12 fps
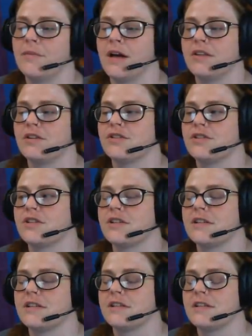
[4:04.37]
There's
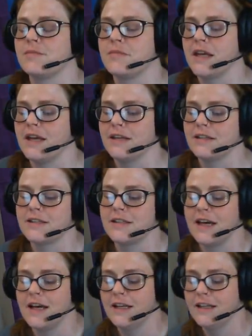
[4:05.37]
just some things
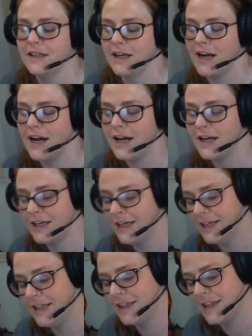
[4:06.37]
that
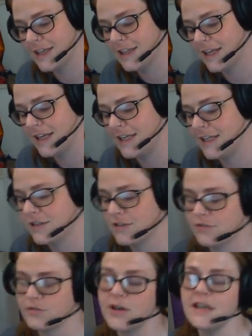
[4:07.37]
I think that he needs to
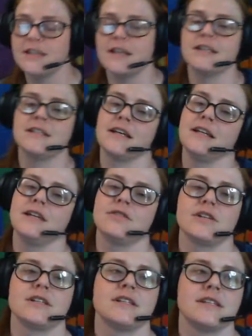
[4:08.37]
address, and until he
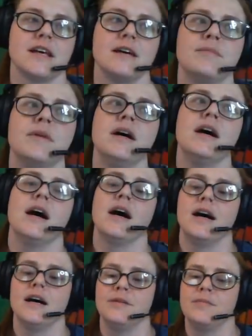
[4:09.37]
addresses them,
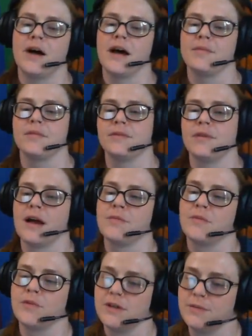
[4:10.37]
I'm
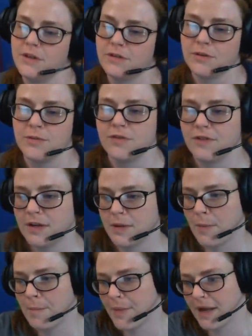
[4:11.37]
going to be removing
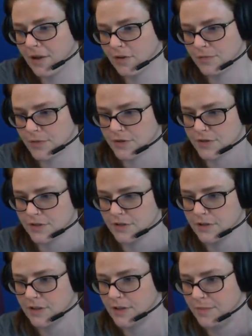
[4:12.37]
my own
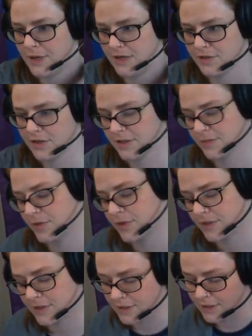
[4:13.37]
personal Patreon
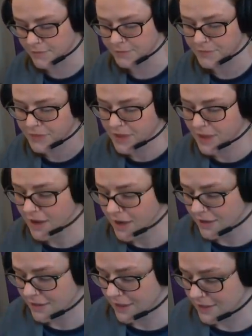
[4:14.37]
support. So
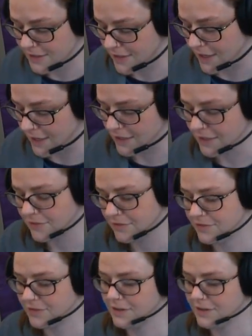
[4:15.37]
that's kind of